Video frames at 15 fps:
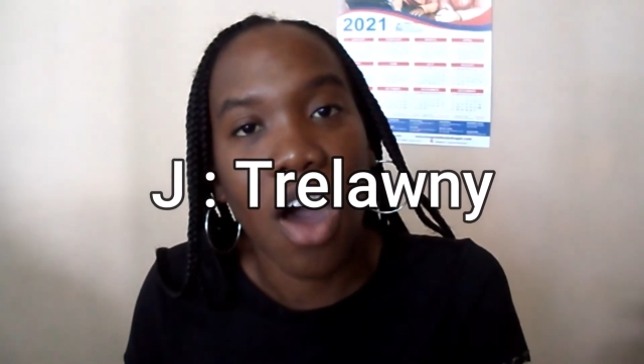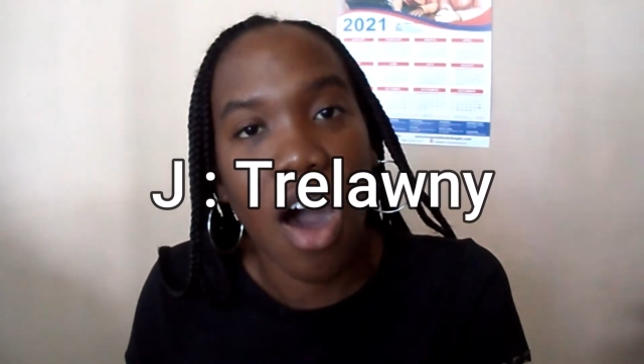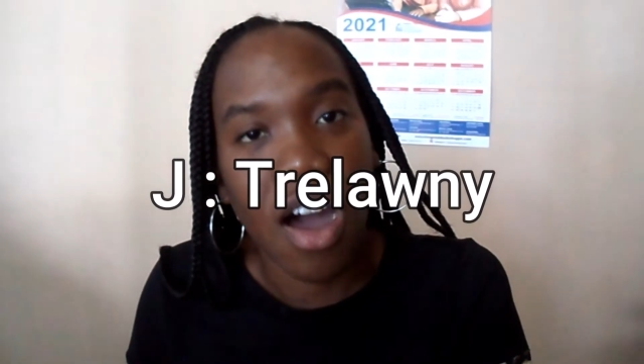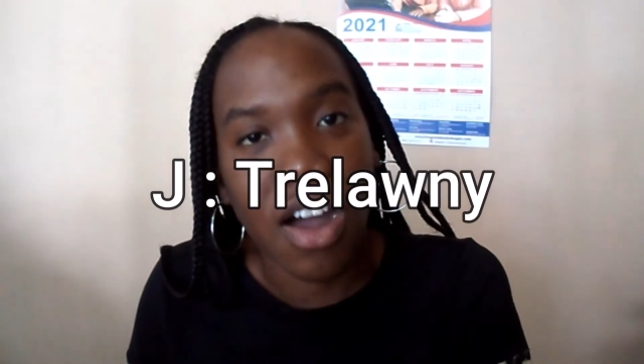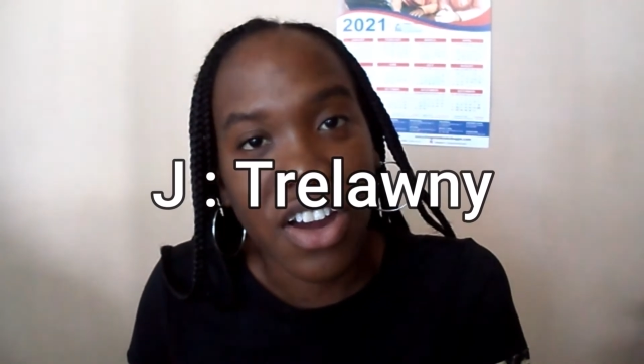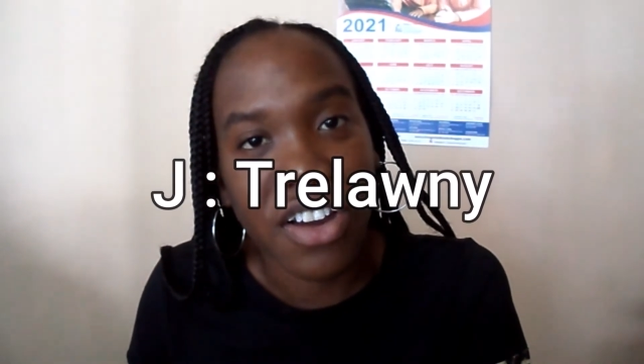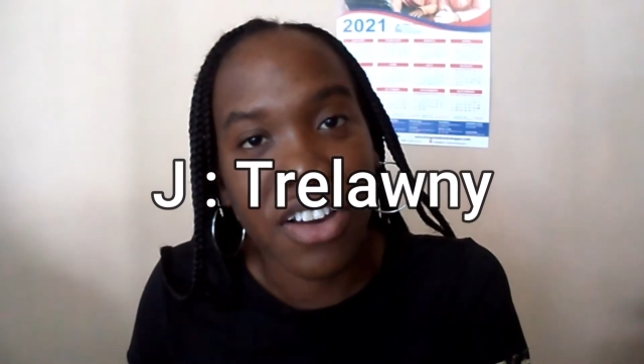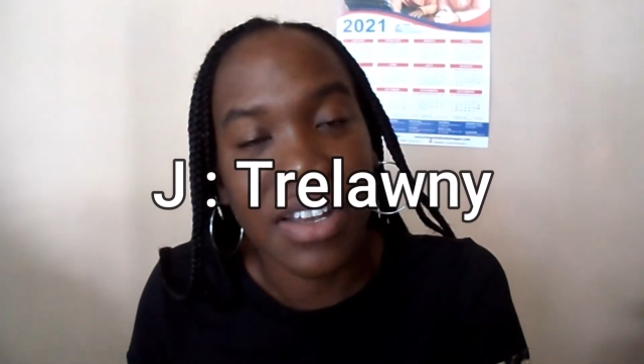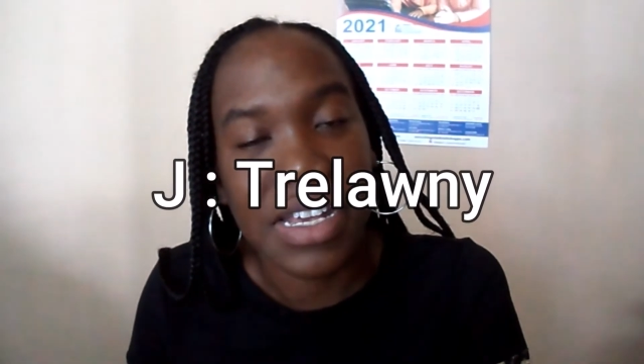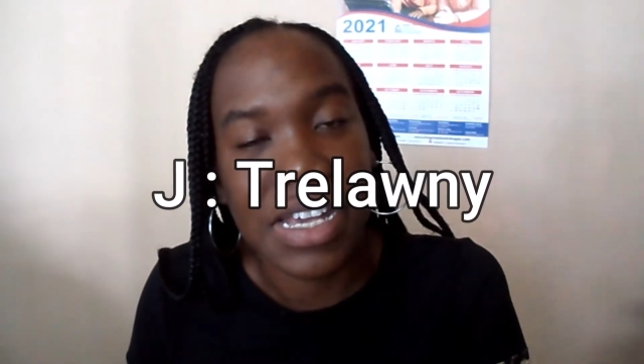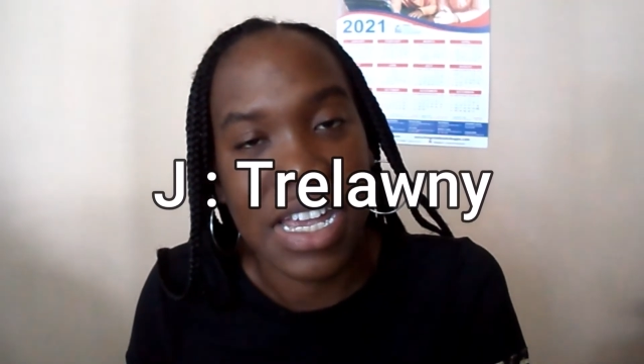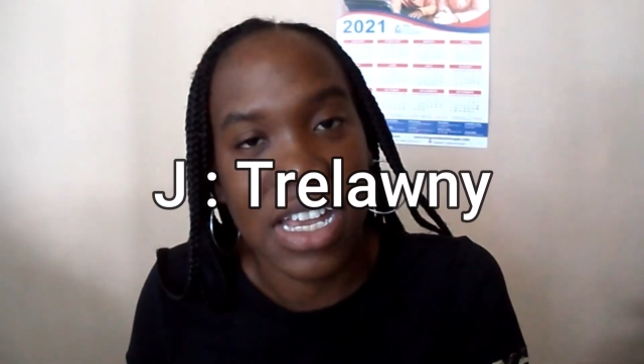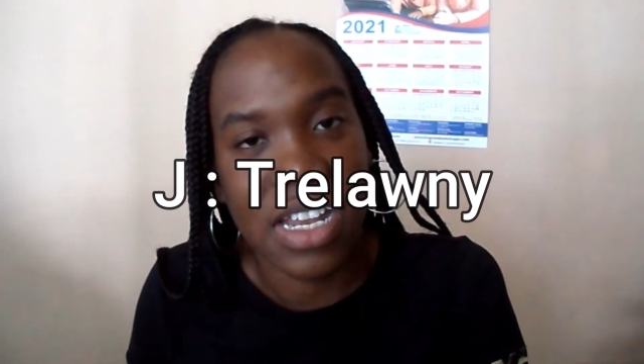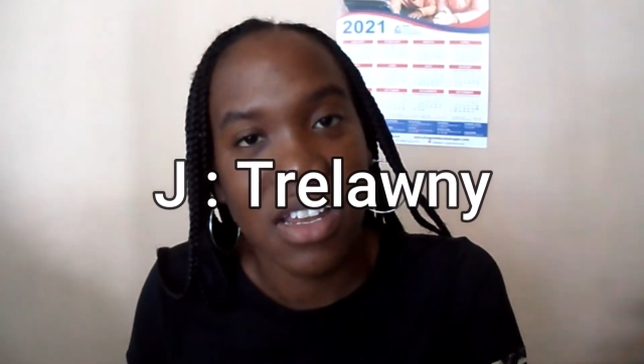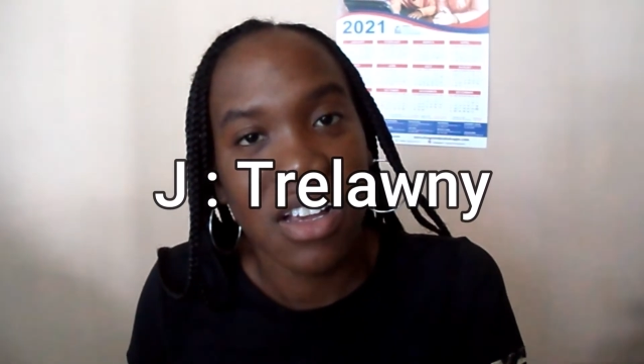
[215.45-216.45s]
occurred
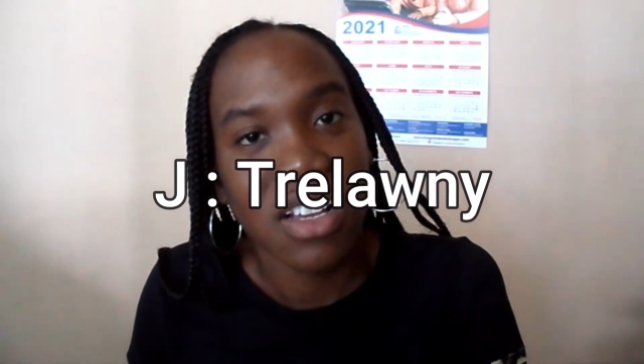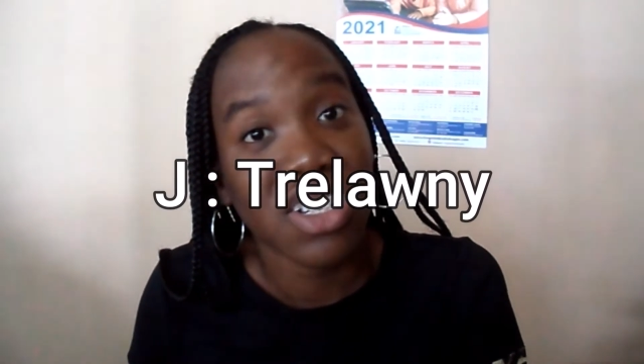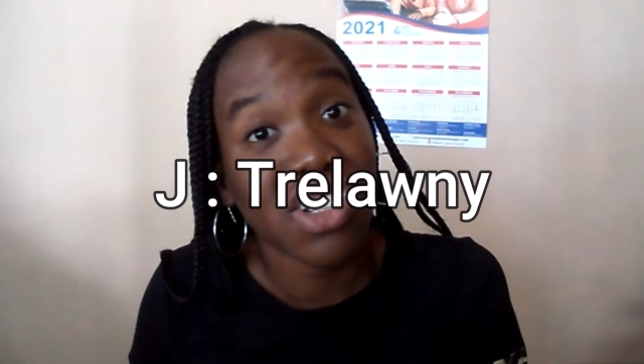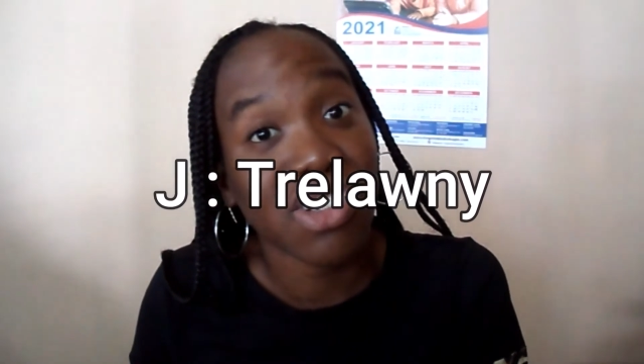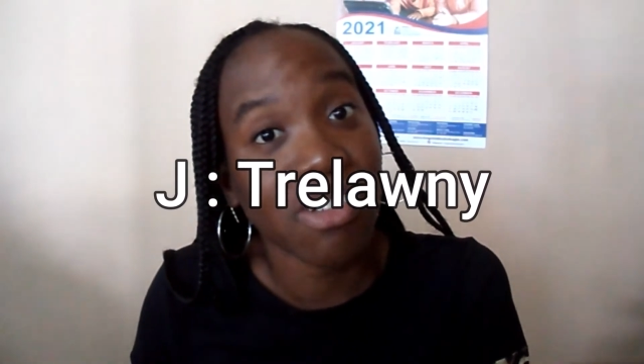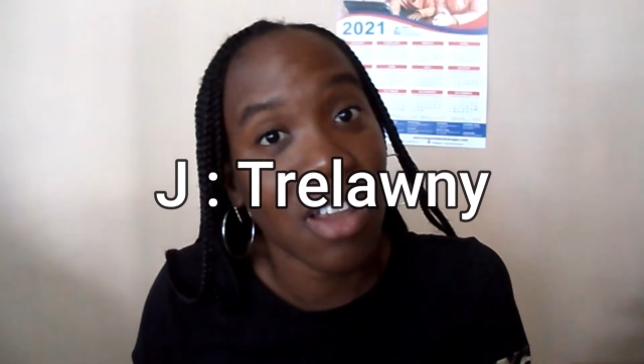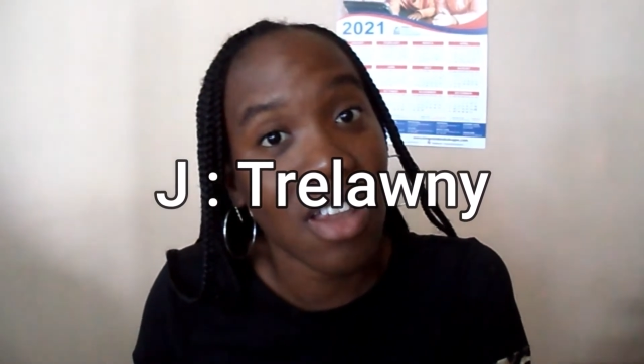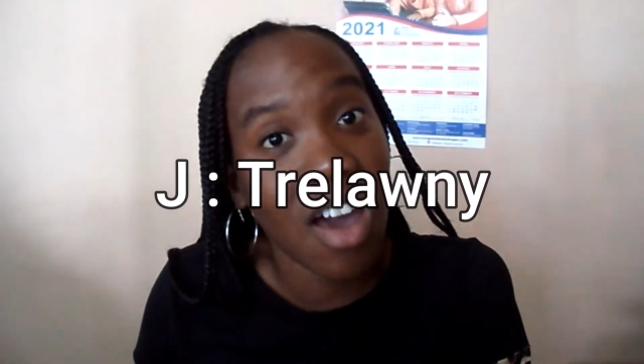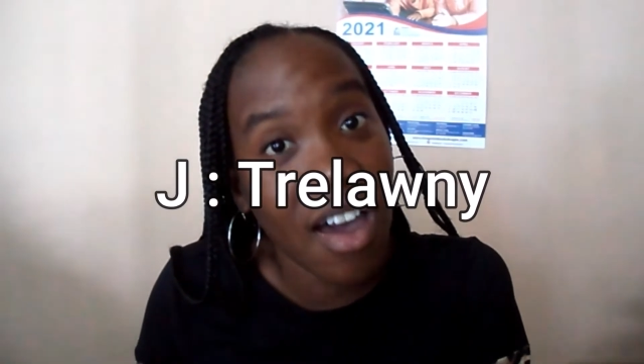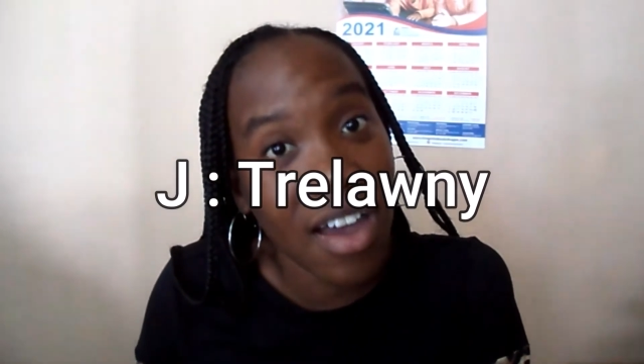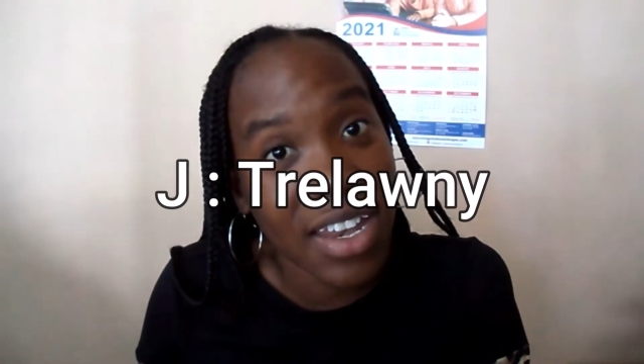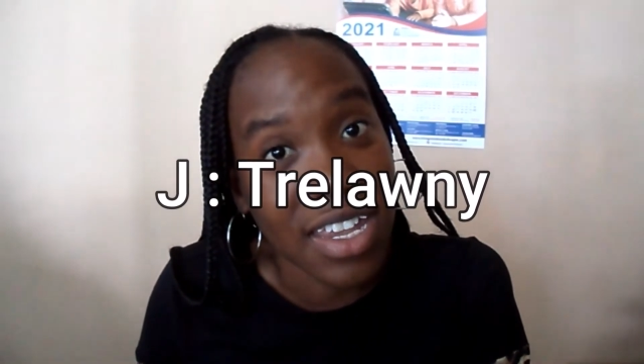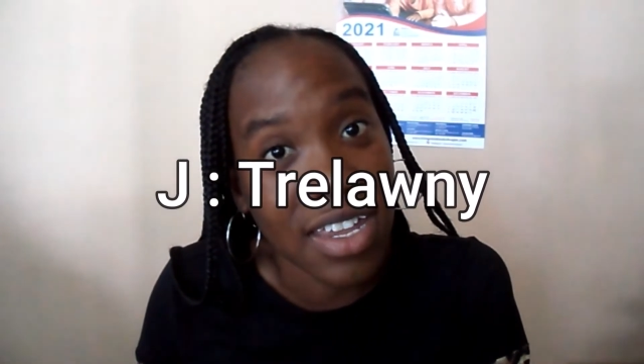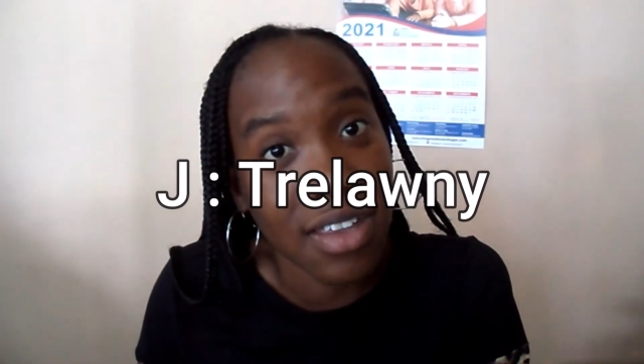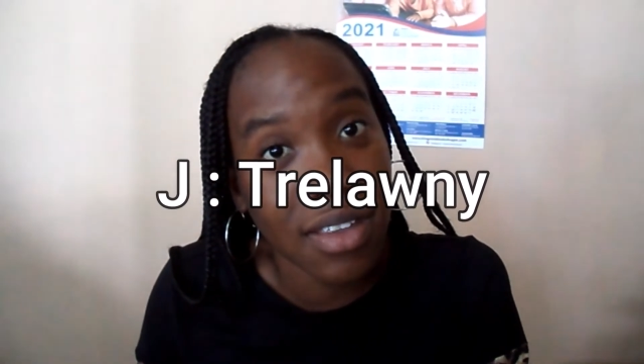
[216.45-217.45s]
in
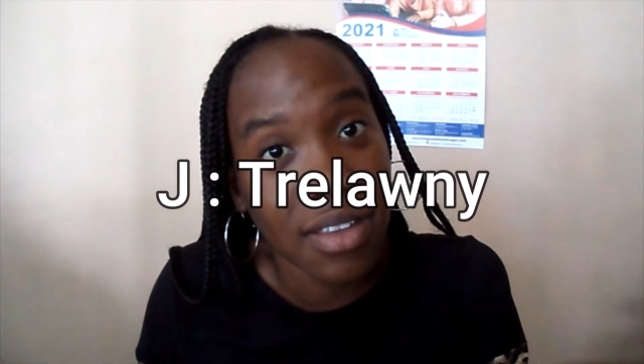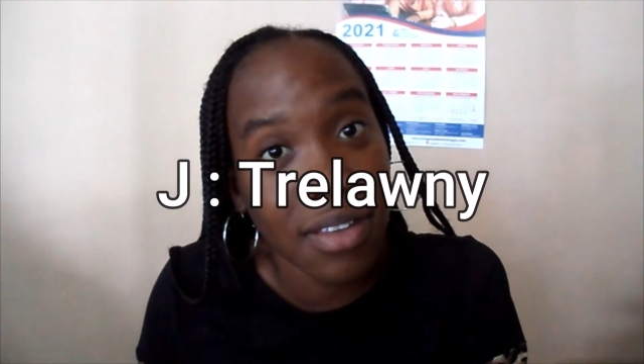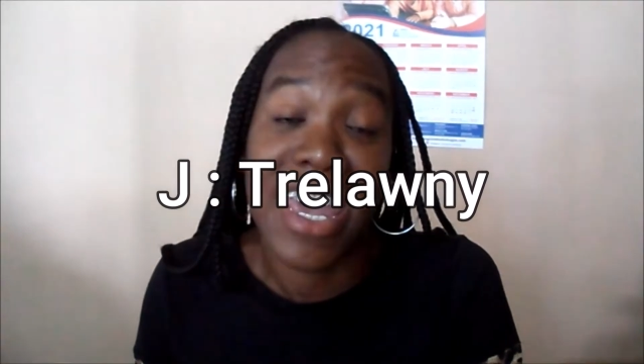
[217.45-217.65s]
Trelawney.